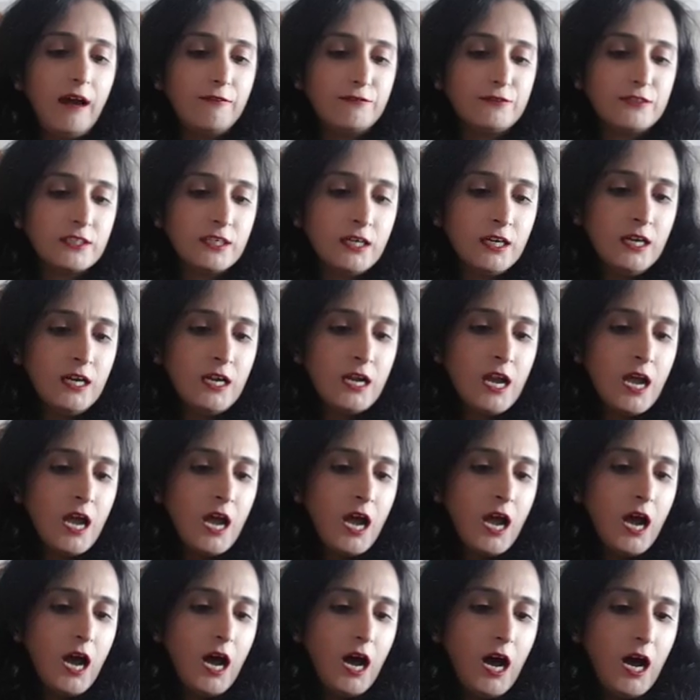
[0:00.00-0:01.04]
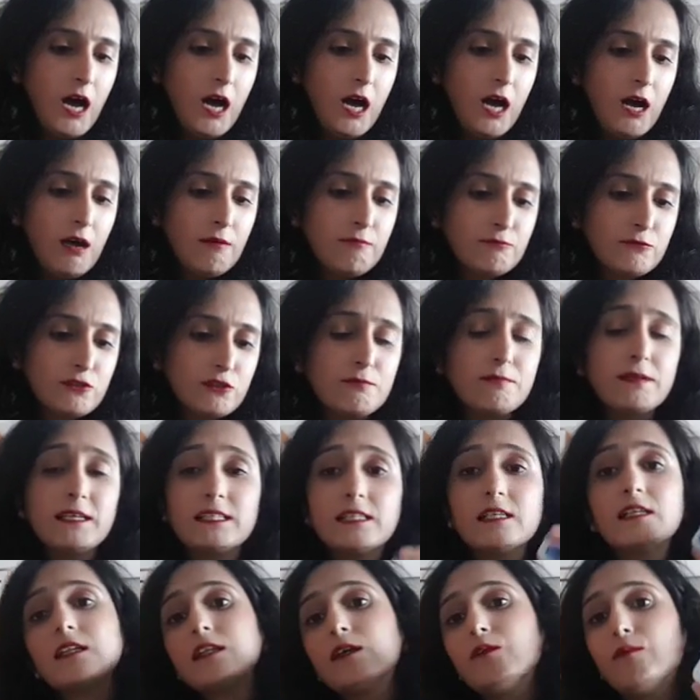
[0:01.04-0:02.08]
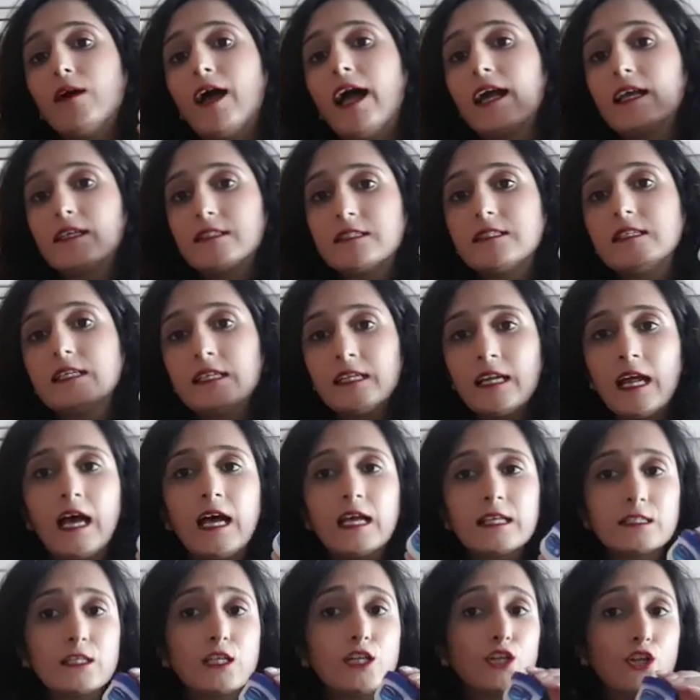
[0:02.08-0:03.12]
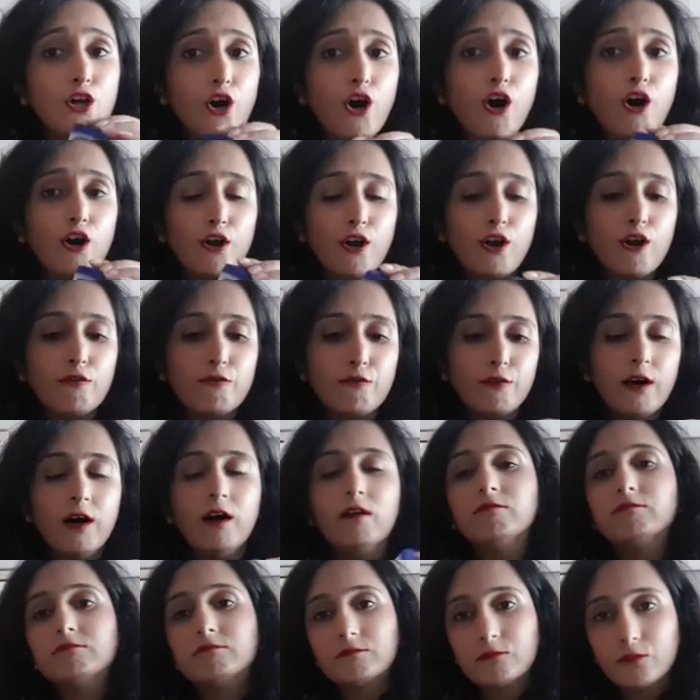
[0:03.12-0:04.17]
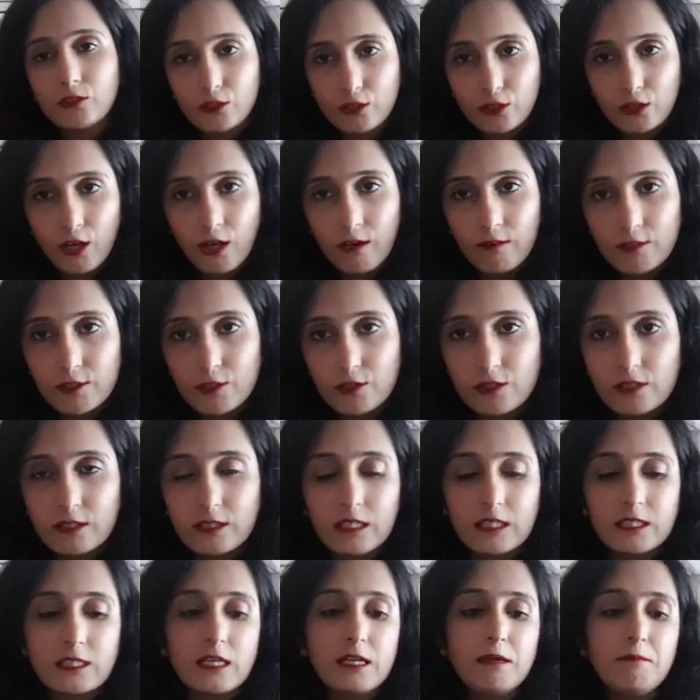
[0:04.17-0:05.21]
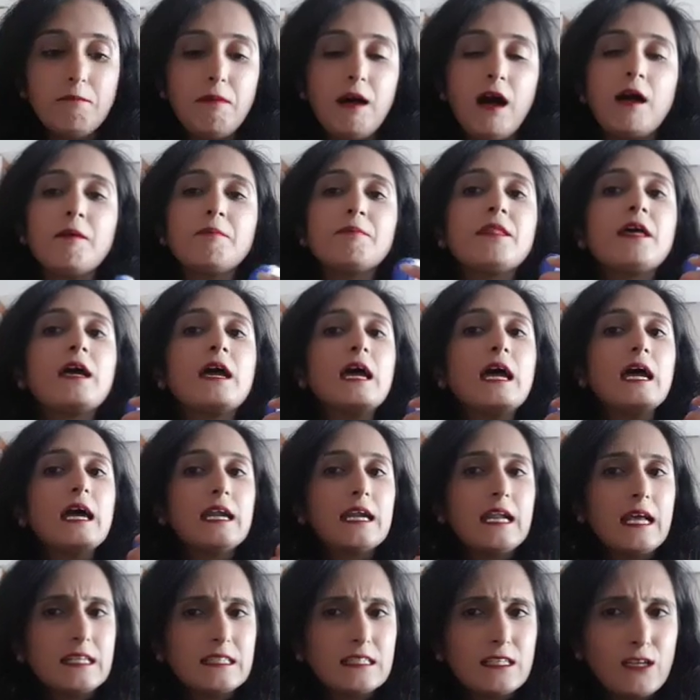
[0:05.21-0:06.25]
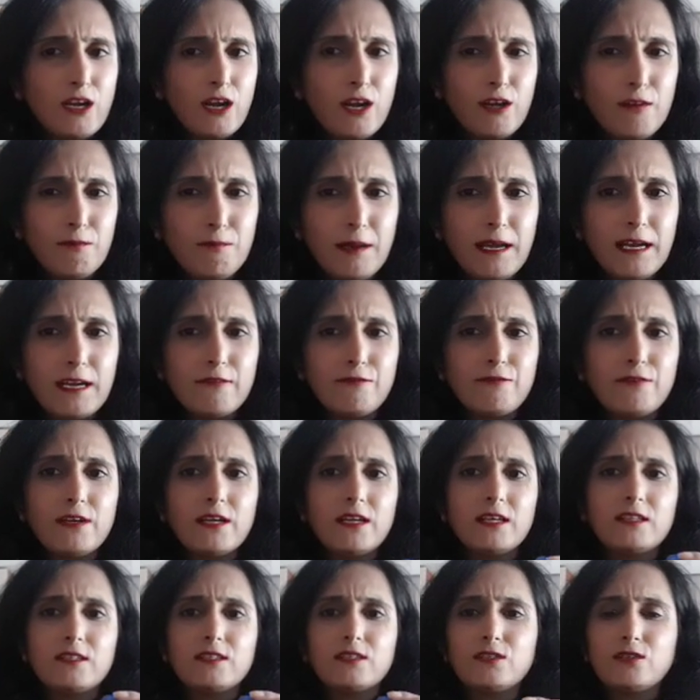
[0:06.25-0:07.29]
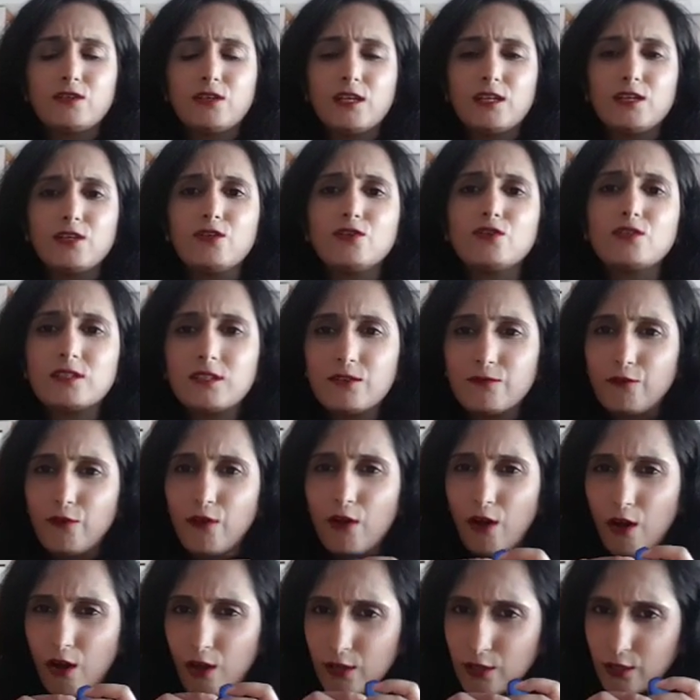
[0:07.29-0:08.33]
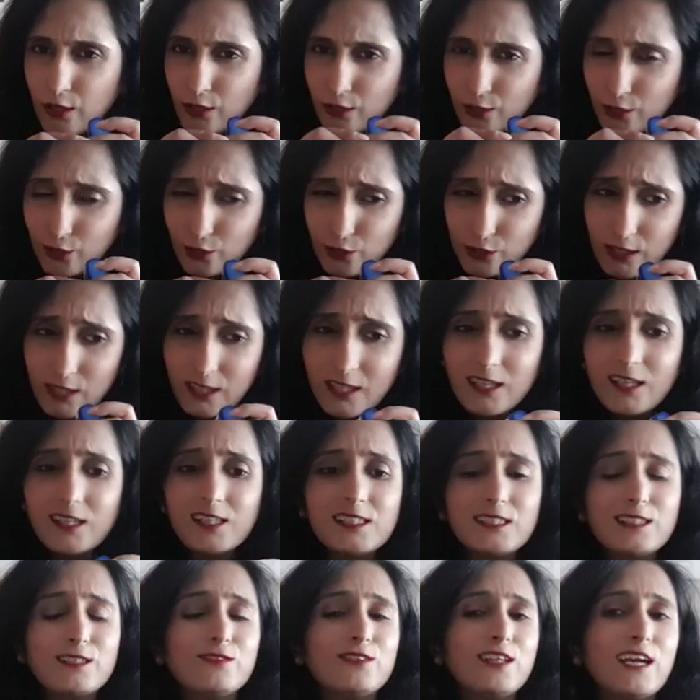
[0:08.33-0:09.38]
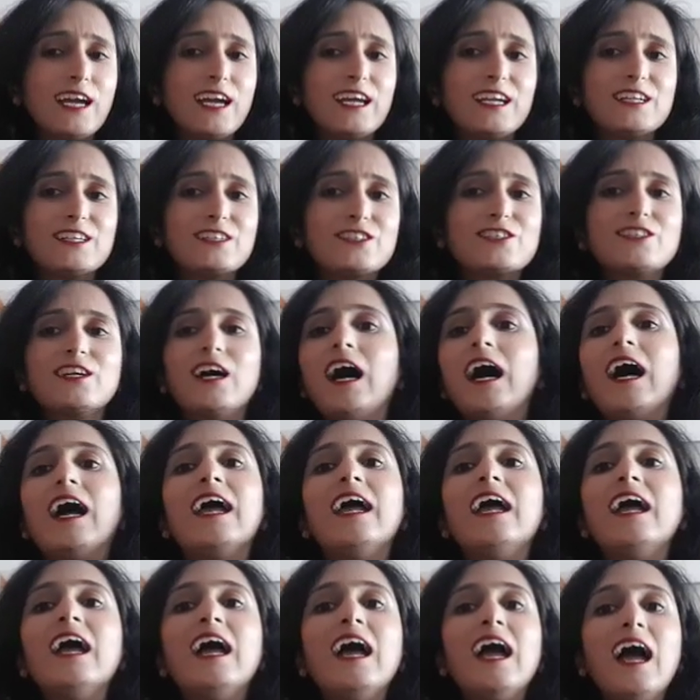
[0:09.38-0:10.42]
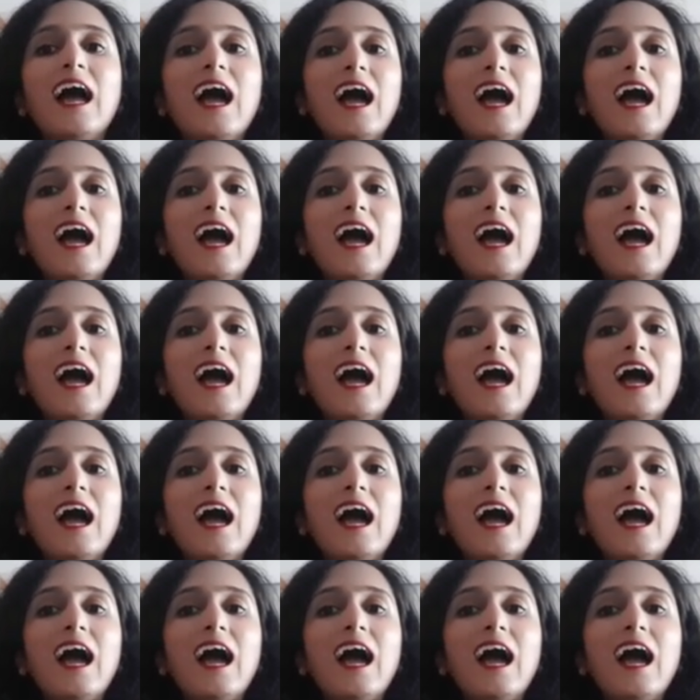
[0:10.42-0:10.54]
after. So basically, Vaseline has a lot of, you can always use it as a lip balm. It has a lot of benefits. You can use it for your cuticles if they're getting dry.